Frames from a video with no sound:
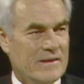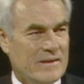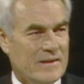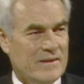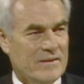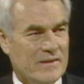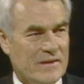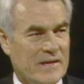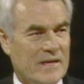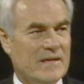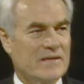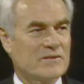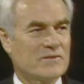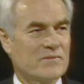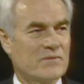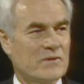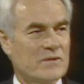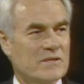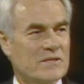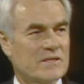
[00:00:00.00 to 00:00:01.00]
They asked
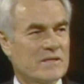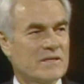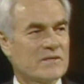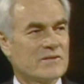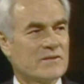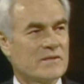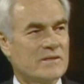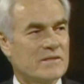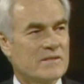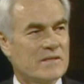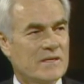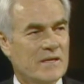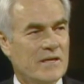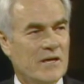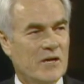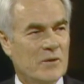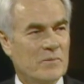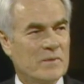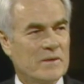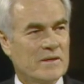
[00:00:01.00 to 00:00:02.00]
for assistance in
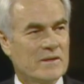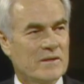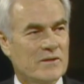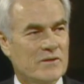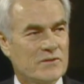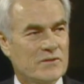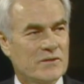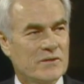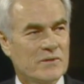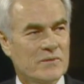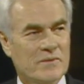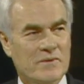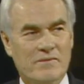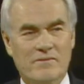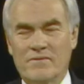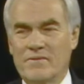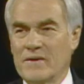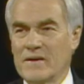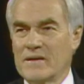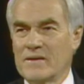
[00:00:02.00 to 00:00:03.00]
helping their children
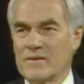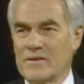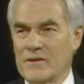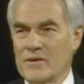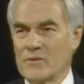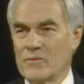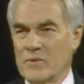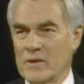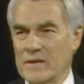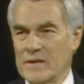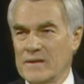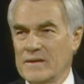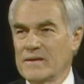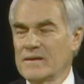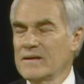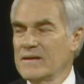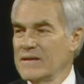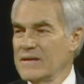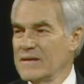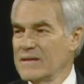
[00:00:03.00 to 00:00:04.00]
find their way
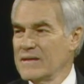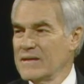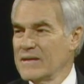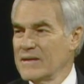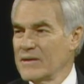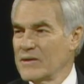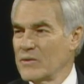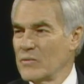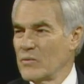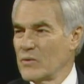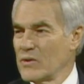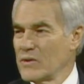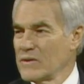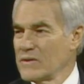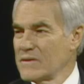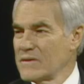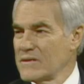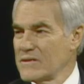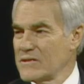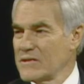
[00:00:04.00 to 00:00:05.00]
in a
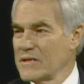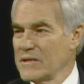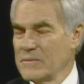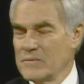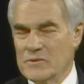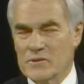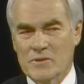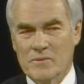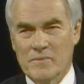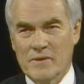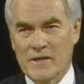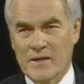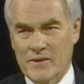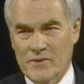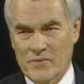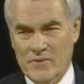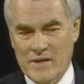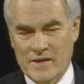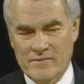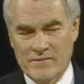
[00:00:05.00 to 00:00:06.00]
world that seems to be
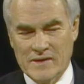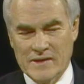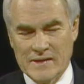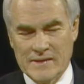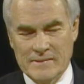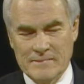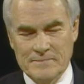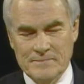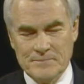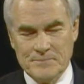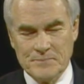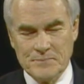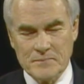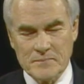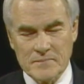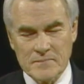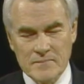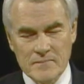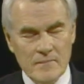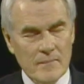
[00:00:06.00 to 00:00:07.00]
unraveling.
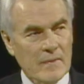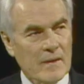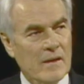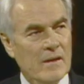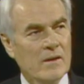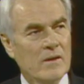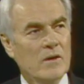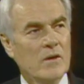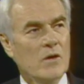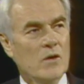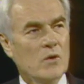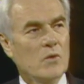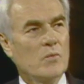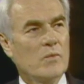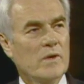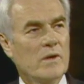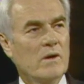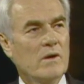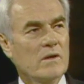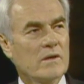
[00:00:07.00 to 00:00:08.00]

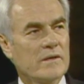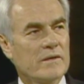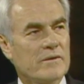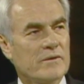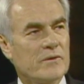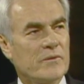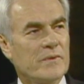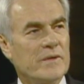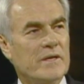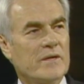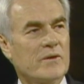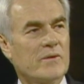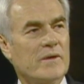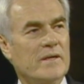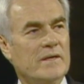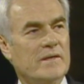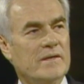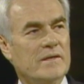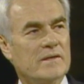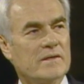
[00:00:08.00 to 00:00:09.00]
We all hear and read a
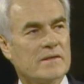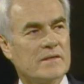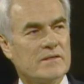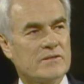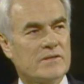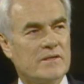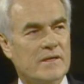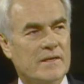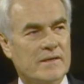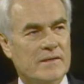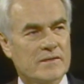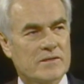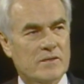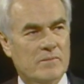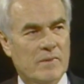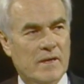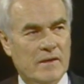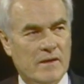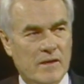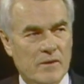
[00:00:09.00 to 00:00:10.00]
great deal these days
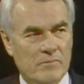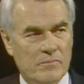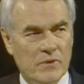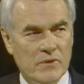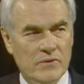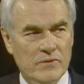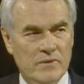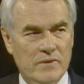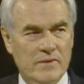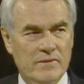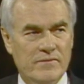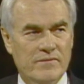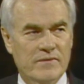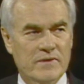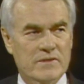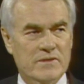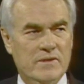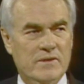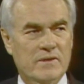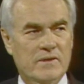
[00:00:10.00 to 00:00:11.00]
about our polluted
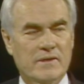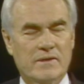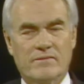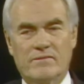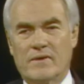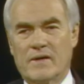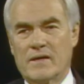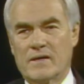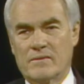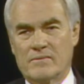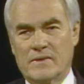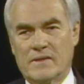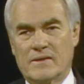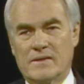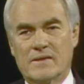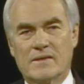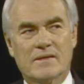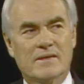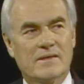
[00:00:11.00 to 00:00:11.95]
physical environment